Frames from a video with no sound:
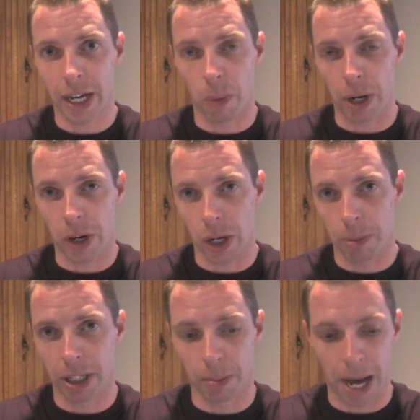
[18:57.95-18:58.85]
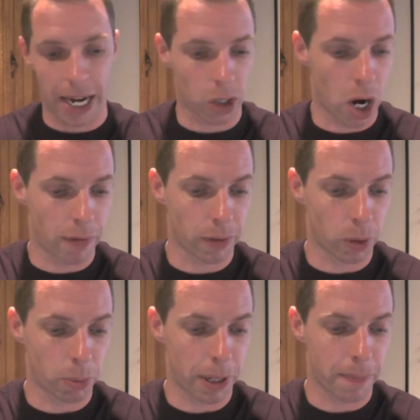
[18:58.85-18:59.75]
that week, you're going to begin to back it off a
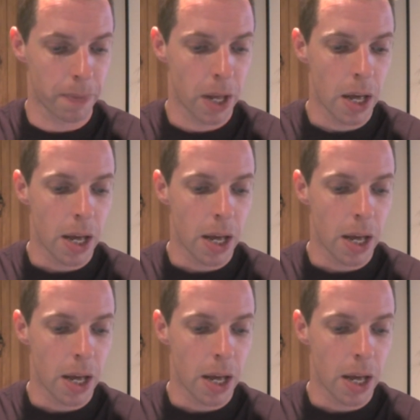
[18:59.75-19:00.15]
little bit.